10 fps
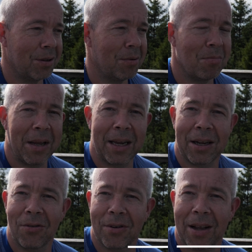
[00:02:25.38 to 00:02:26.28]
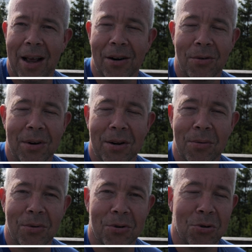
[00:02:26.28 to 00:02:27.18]
make it on the
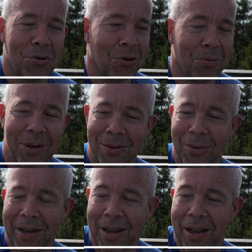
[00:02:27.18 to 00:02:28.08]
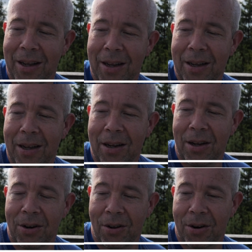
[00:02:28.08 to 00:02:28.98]
algorithm on YouTube with
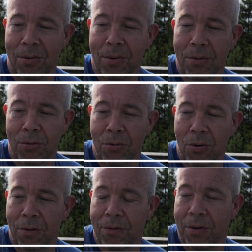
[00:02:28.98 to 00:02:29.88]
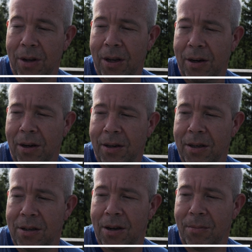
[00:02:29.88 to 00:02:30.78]
another review of the
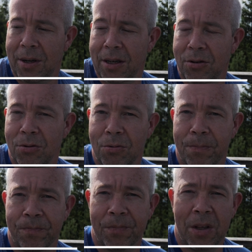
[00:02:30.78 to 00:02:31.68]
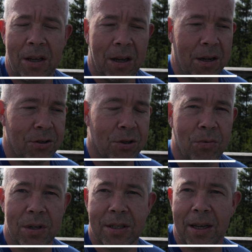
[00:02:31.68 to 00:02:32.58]
DJI Mini 2. I just
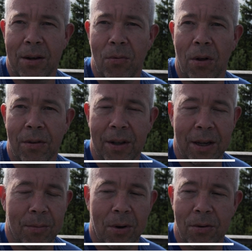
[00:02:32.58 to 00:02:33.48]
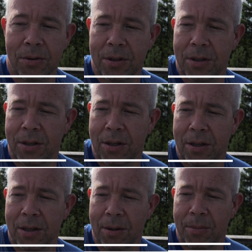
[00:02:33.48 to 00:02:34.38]
want to say one thing about
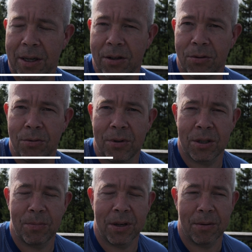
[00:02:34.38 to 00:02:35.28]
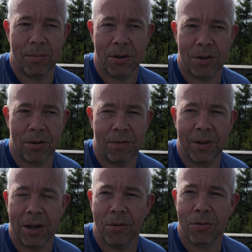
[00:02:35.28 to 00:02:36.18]
the Mini 2. It's been a bunch of
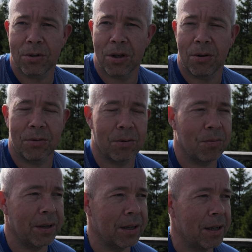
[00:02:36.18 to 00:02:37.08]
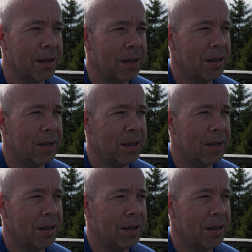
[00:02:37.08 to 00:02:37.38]
videos out with